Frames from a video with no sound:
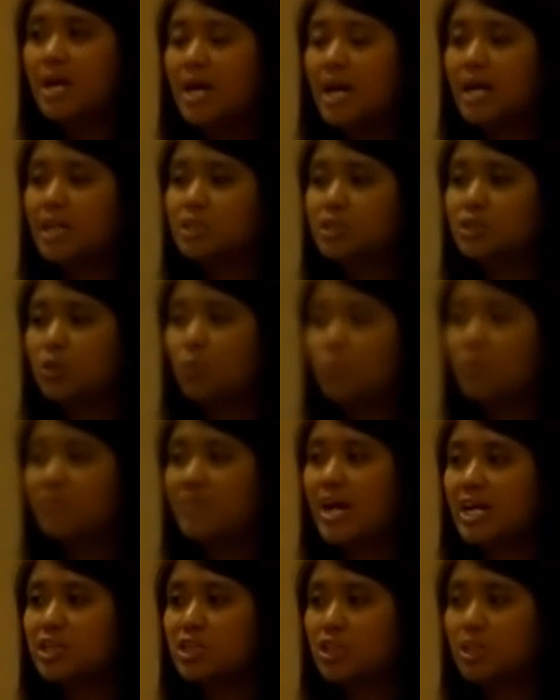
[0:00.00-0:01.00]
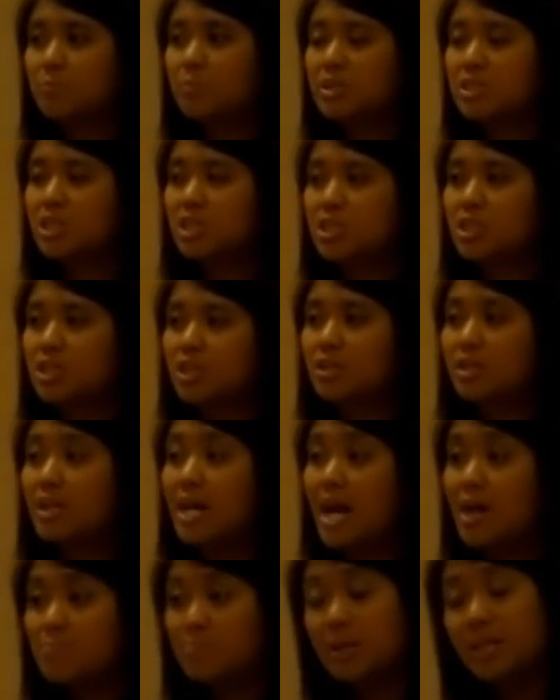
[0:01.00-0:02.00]
and so we've actually petitioned and
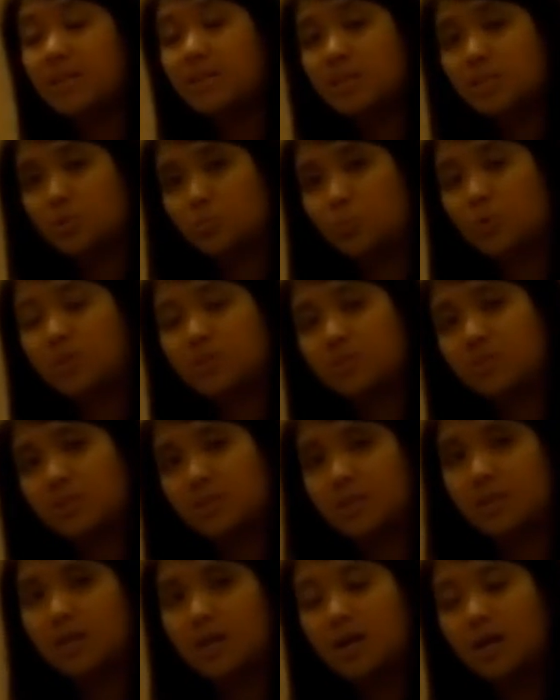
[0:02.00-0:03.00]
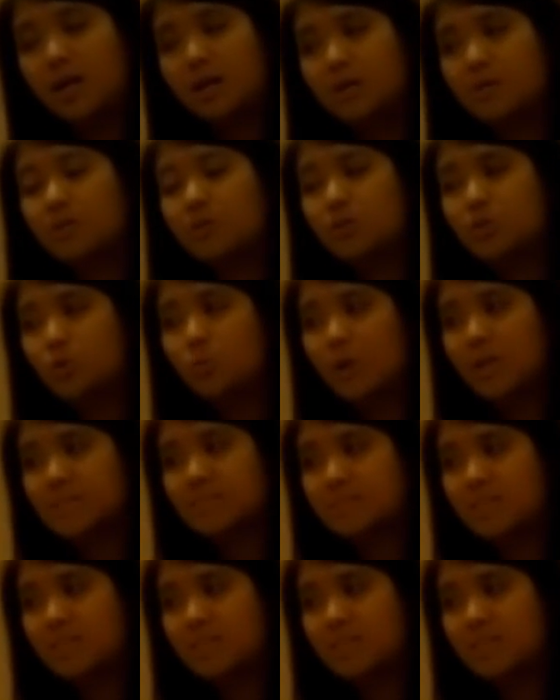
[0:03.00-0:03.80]
had meetings with the uh, U.S.